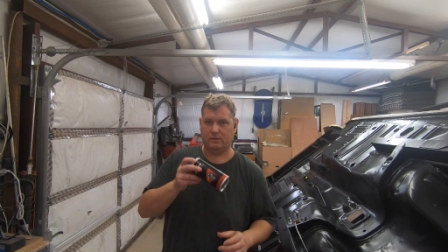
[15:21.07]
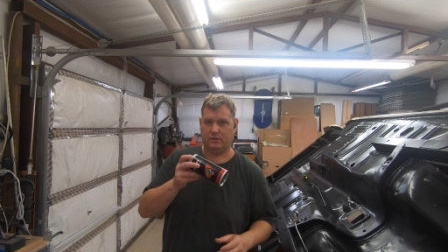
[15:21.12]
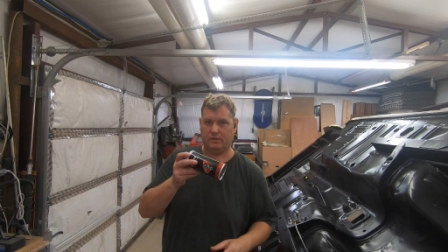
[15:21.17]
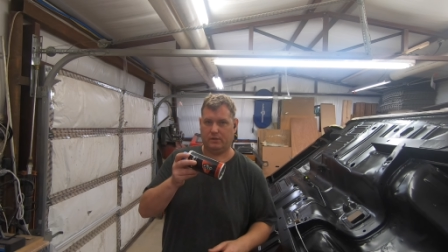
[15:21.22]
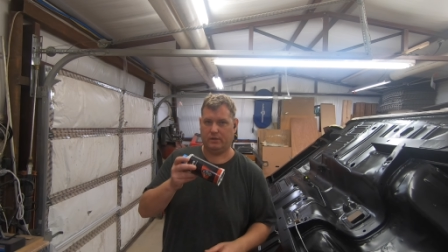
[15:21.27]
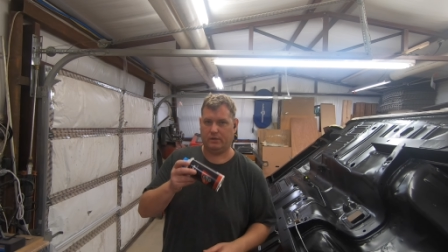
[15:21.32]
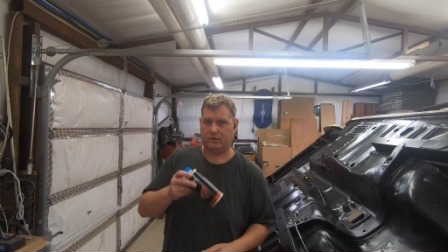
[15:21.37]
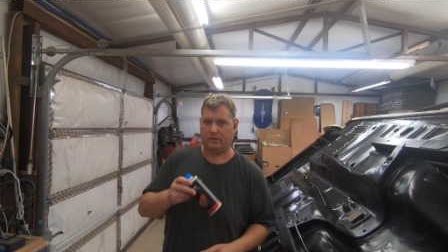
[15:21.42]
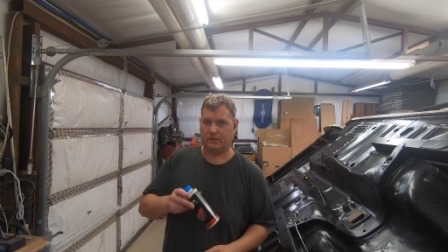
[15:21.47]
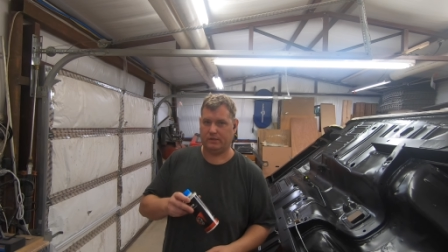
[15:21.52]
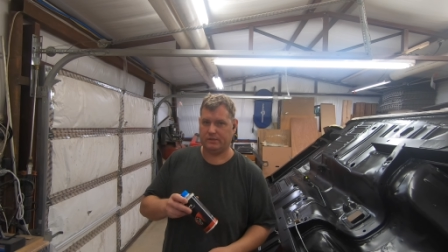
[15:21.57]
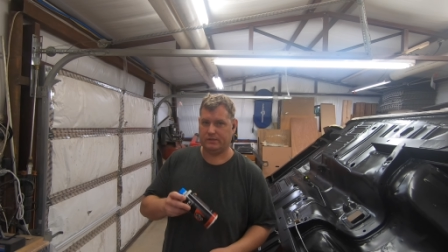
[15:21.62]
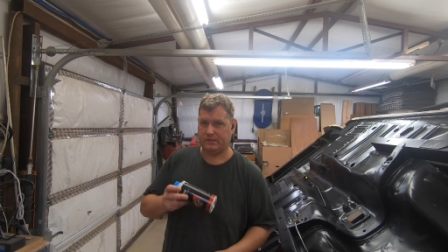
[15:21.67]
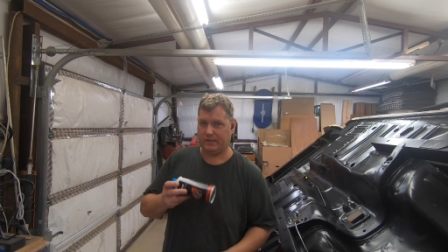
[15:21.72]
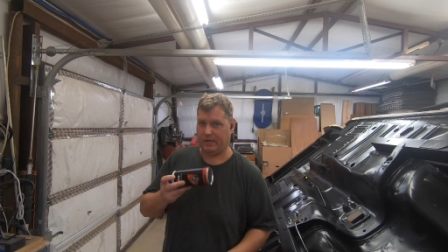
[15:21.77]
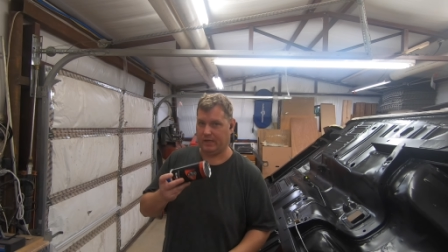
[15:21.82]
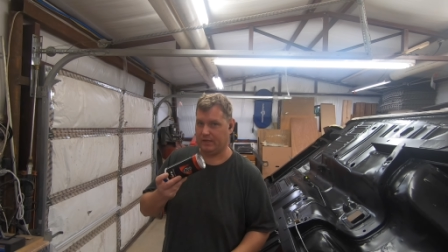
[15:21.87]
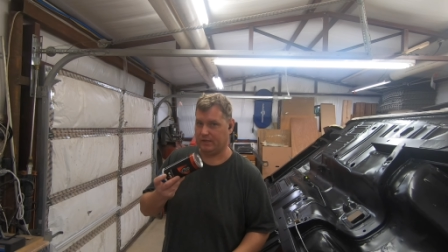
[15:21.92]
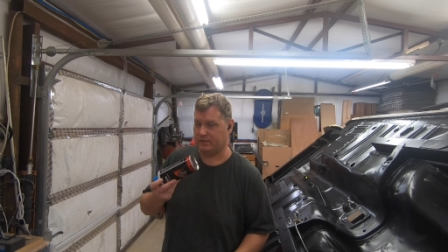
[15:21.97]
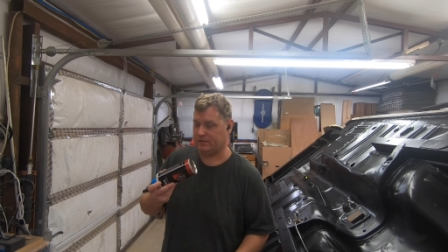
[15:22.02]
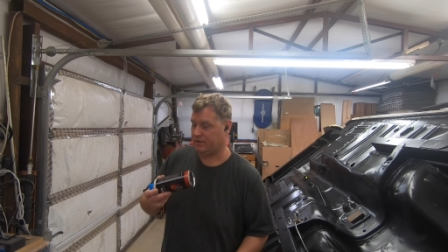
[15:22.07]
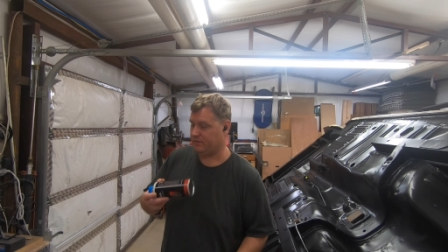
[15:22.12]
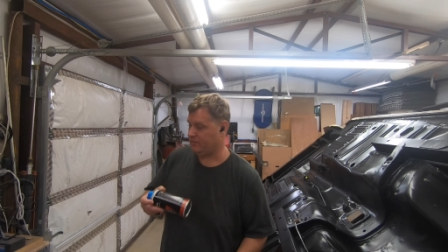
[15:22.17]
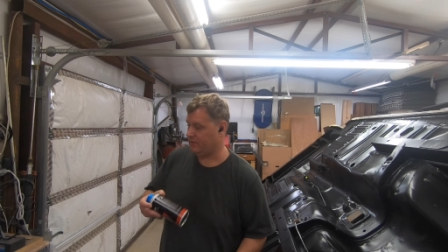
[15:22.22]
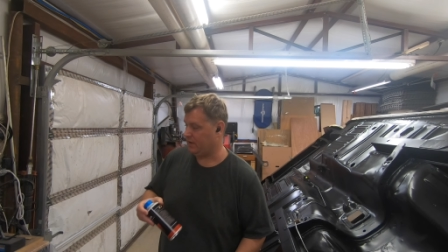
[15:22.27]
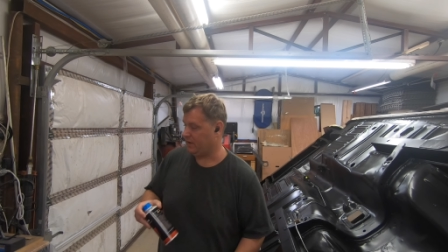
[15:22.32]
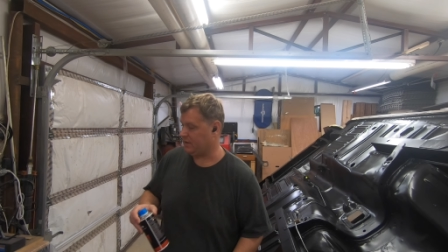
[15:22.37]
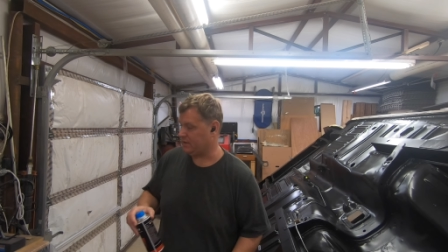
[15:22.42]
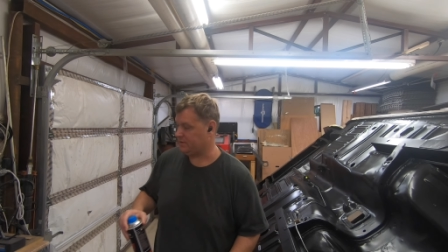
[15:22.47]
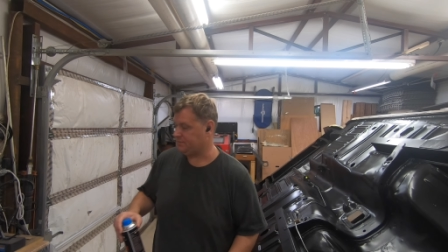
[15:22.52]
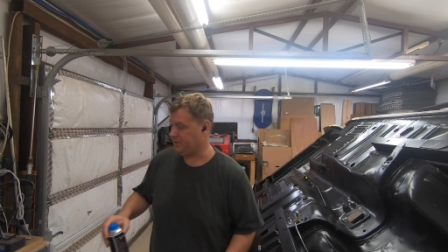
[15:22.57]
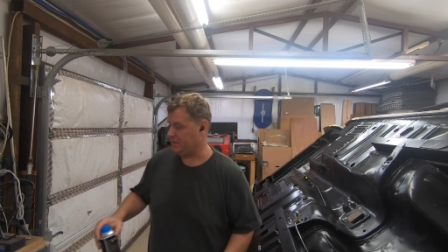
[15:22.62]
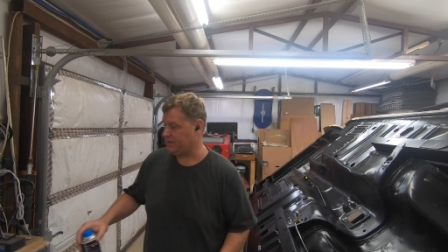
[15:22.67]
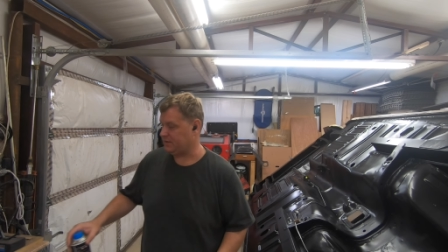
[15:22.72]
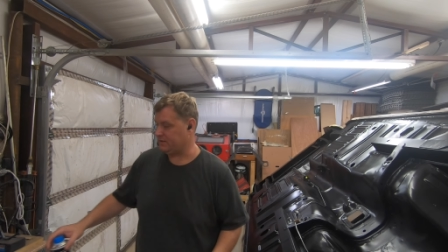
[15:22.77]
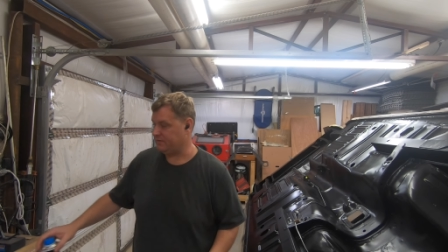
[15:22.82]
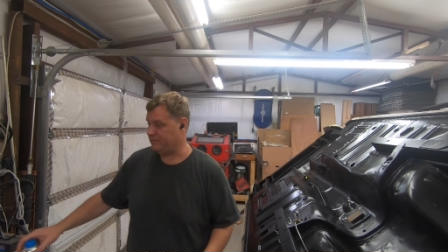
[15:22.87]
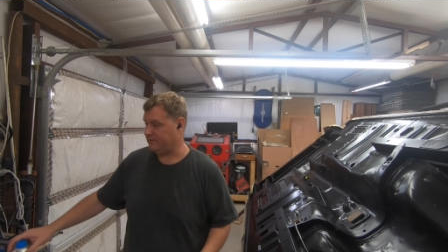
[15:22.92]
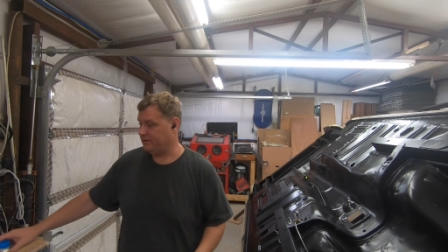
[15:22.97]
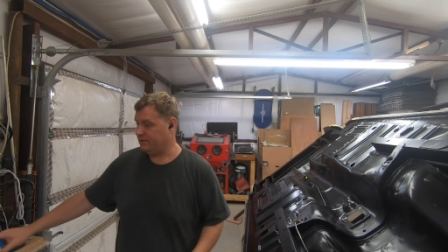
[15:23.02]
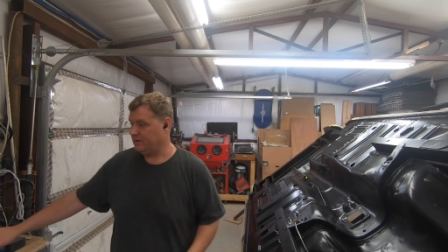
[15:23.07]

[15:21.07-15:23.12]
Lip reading: increase. Yeah, this stuff got expensive.